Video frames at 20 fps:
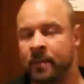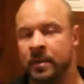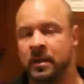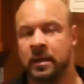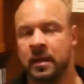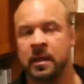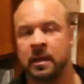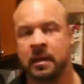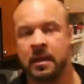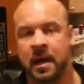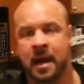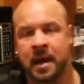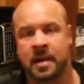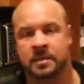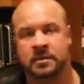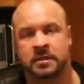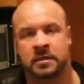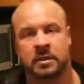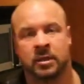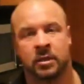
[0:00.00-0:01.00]
been getting
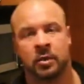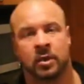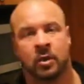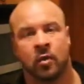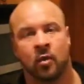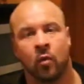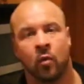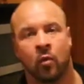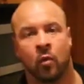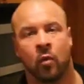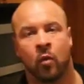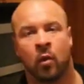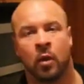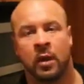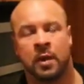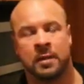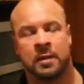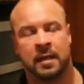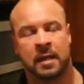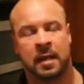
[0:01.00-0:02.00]
asked, you know,
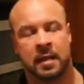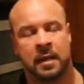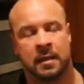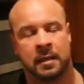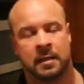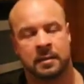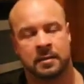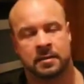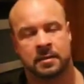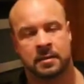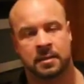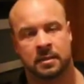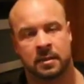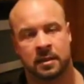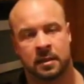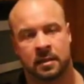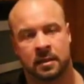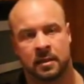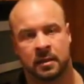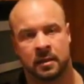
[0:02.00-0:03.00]
what is
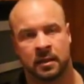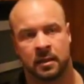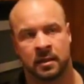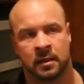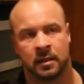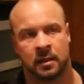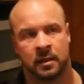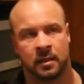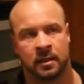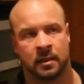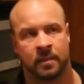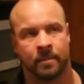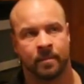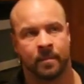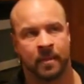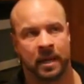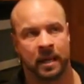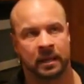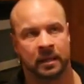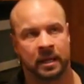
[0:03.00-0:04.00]

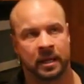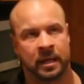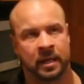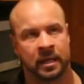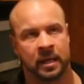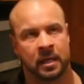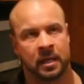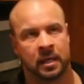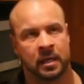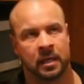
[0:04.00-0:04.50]
my like,